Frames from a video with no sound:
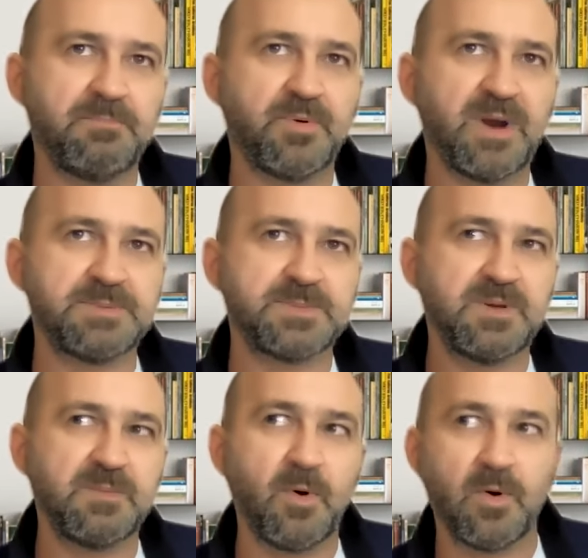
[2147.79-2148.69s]
perhaps
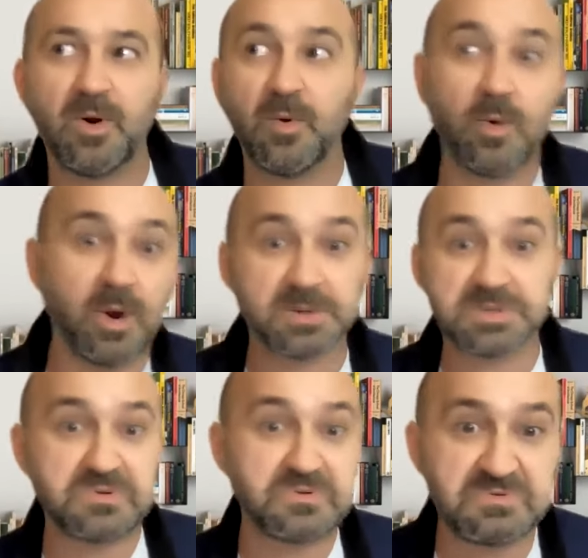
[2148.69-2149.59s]
be more aware
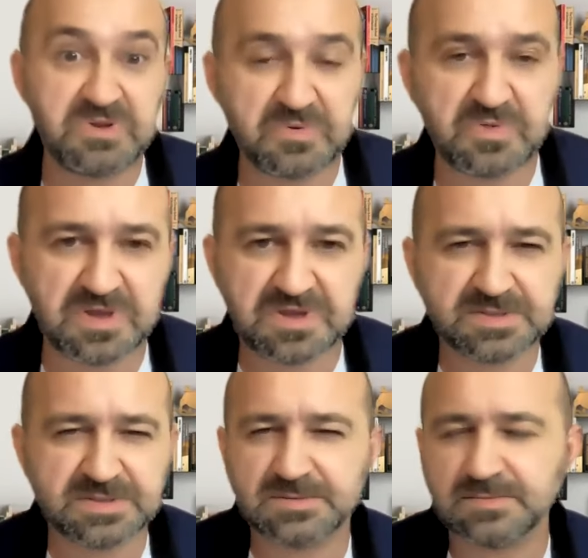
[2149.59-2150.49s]
to new
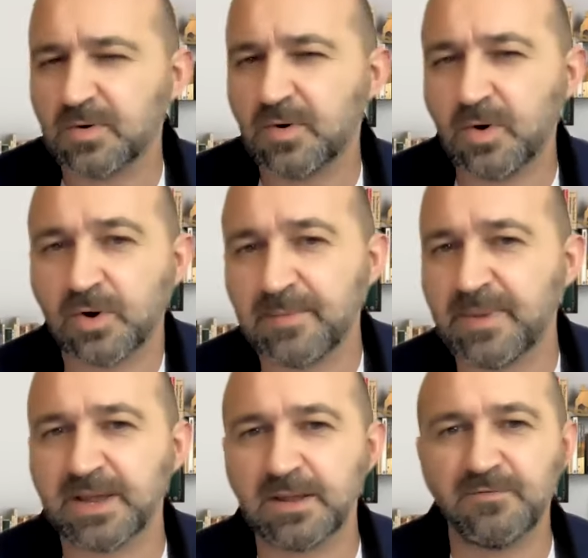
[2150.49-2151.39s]
things. Or am I